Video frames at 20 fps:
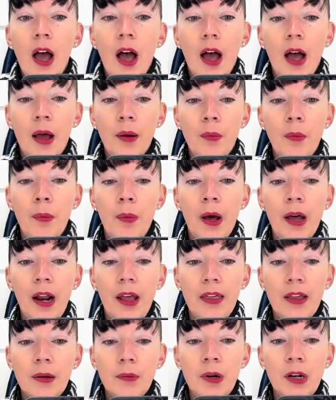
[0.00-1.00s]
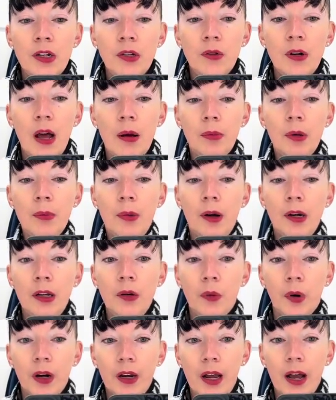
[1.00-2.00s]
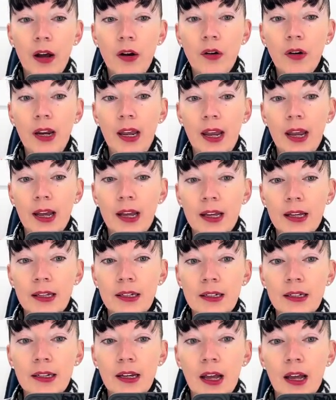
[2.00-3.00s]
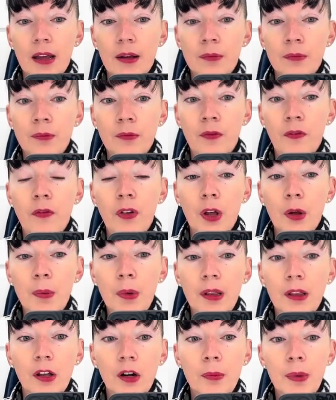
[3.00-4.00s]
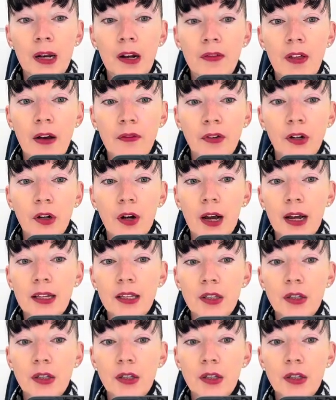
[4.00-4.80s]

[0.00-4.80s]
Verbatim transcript: Um, but I think I'm going to do an upper body workout and um, film a little bit of that for you guys.